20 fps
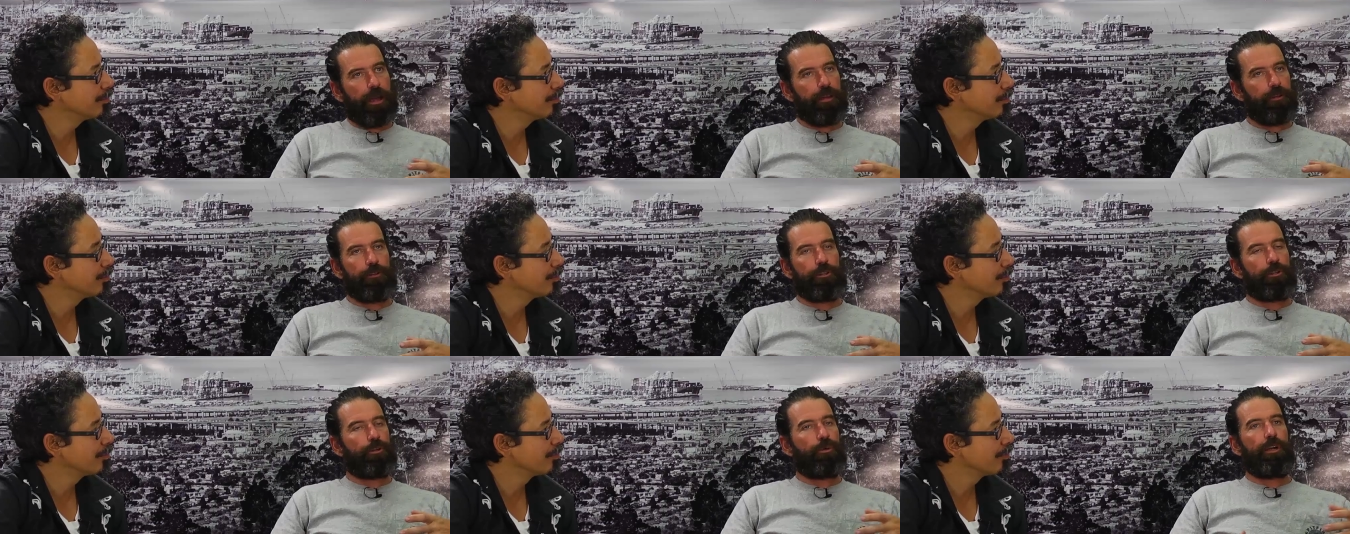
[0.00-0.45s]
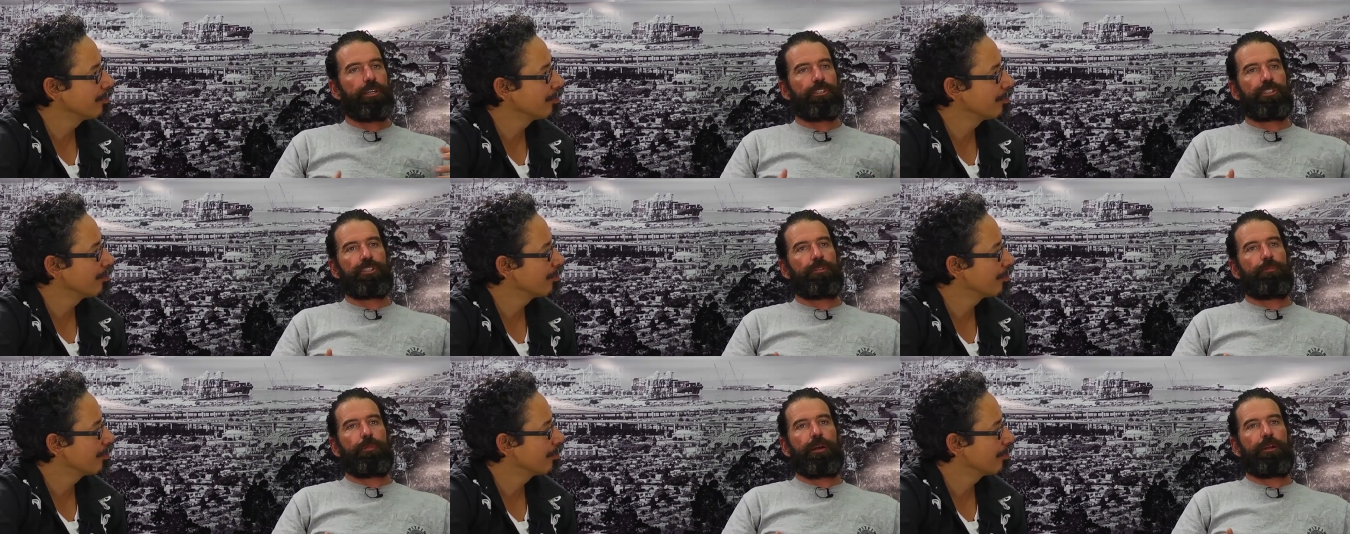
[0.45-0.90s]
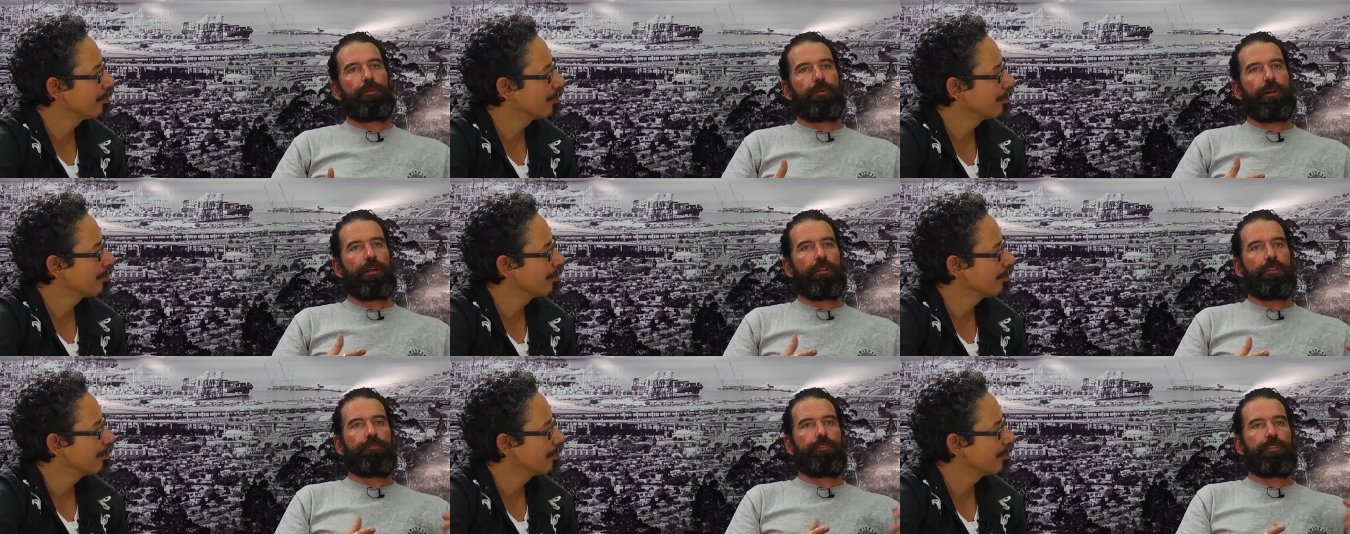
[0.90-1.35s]
Speaker 1: I don't question my
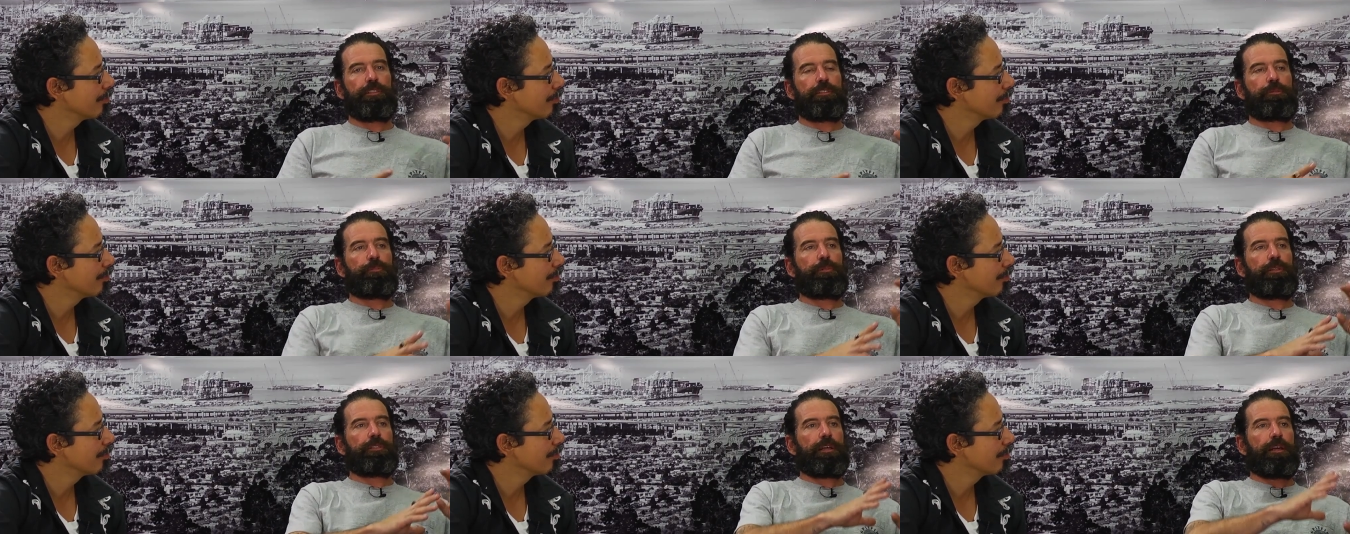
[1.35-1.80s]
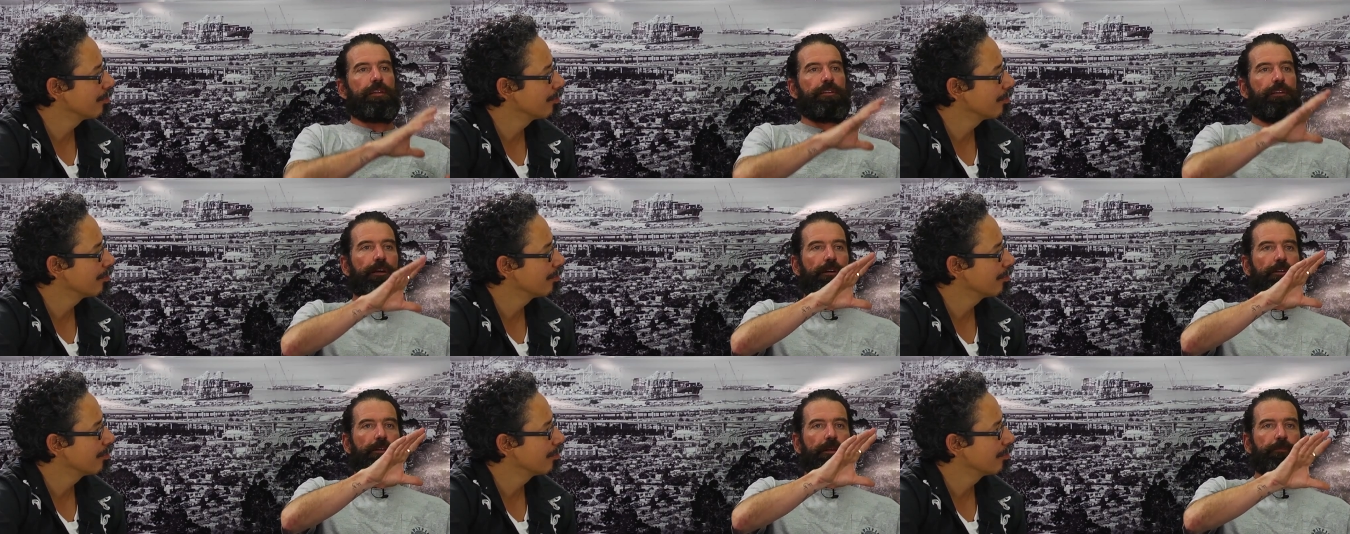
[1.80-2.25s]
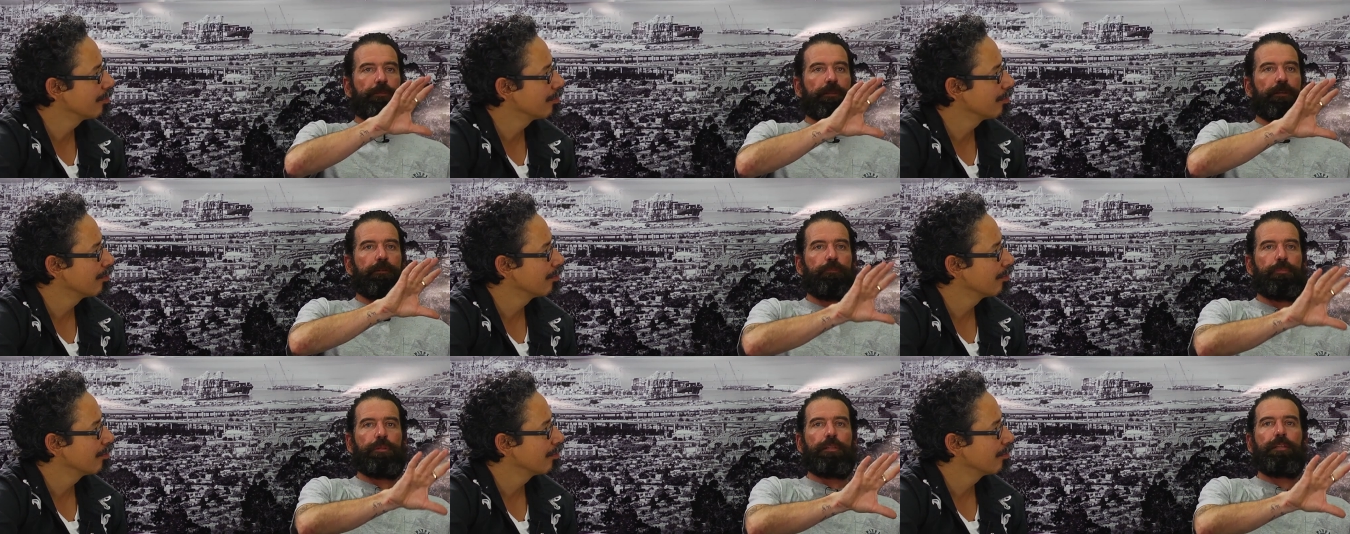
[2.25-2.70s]
relevance because I know I'm
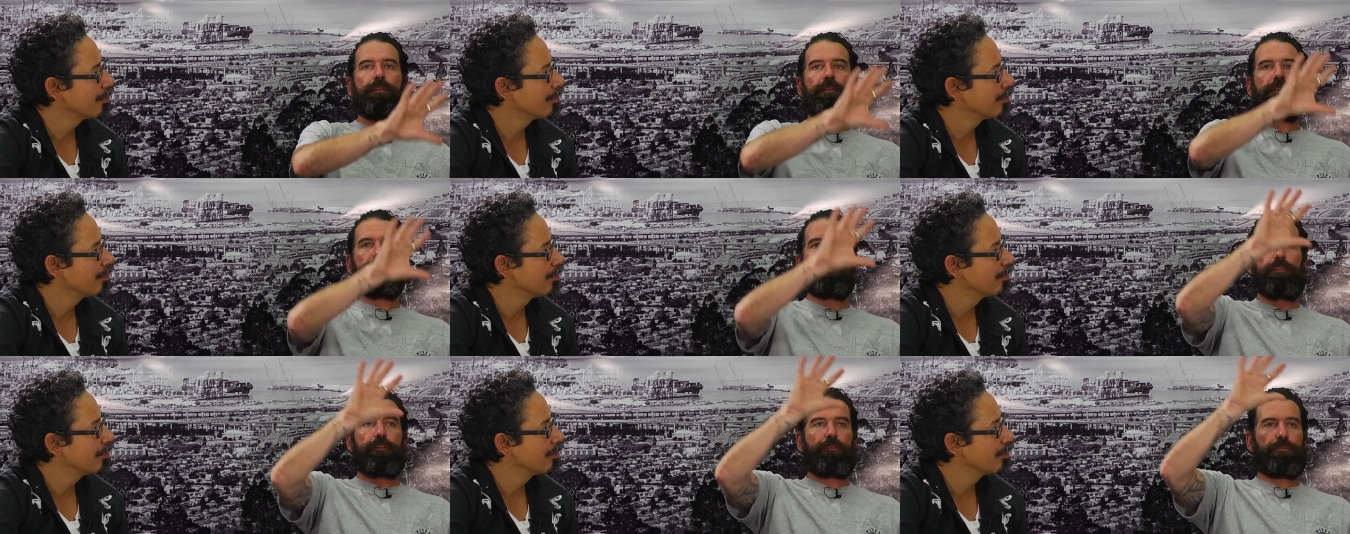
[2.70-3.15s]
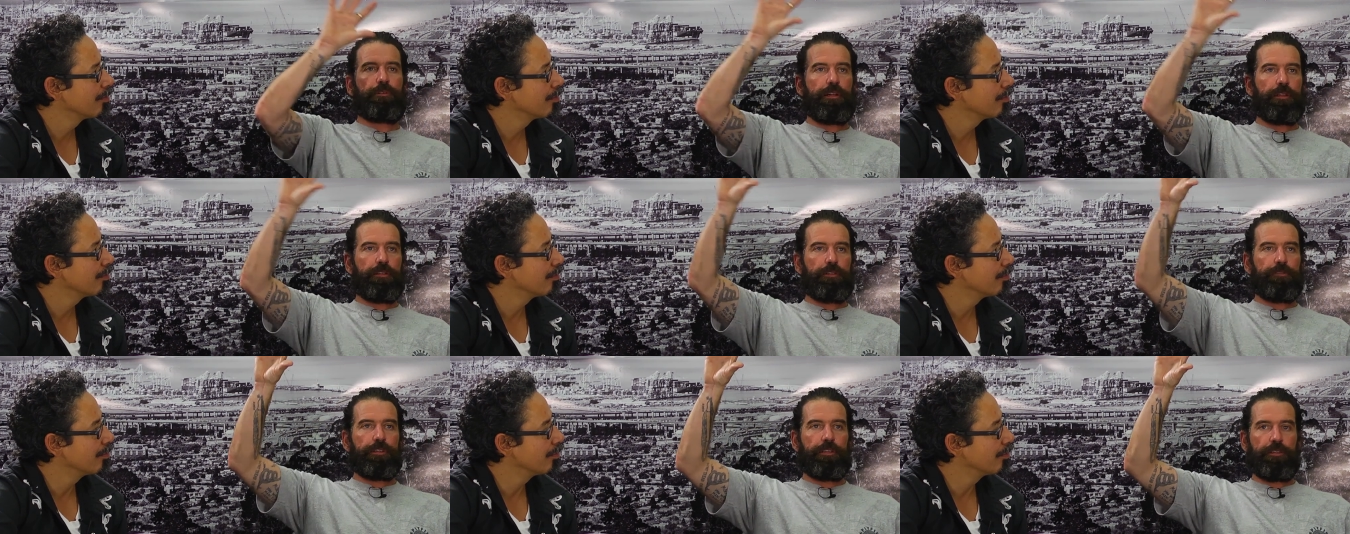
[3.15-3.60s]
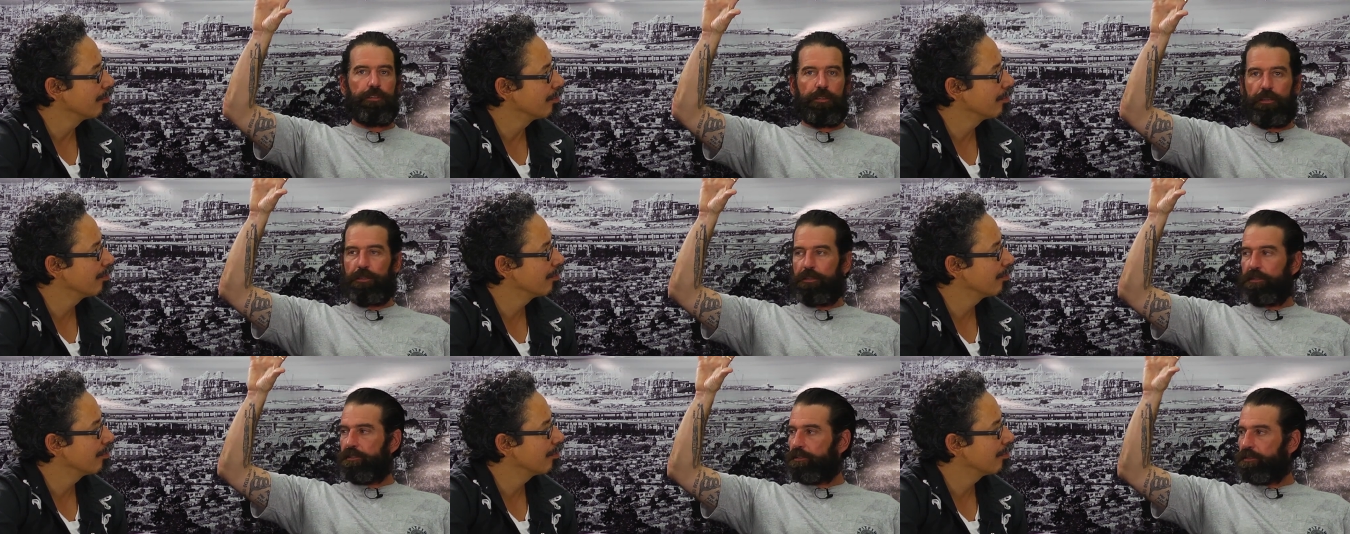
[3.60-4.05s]
completely
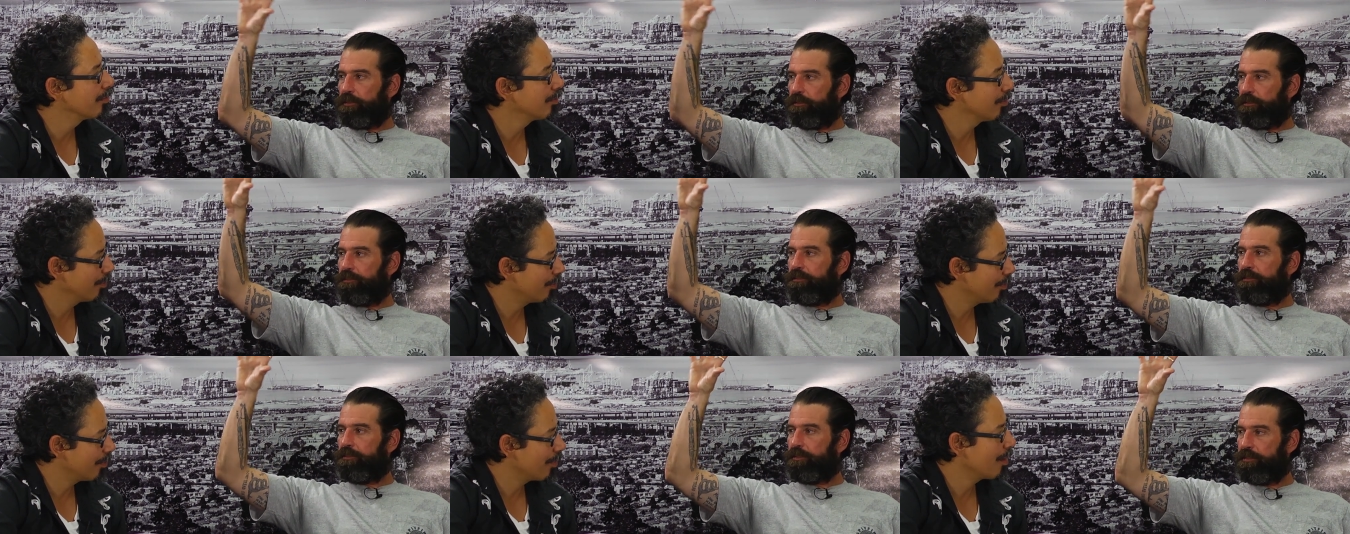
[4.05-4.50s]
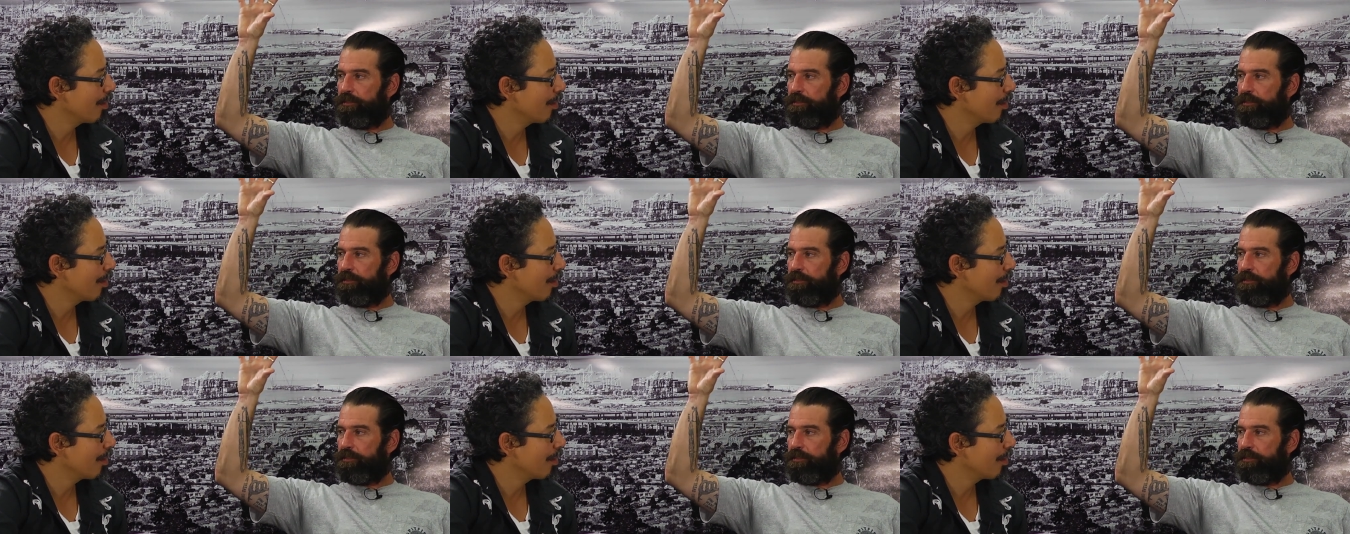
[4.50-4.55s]
irrelevant in a certain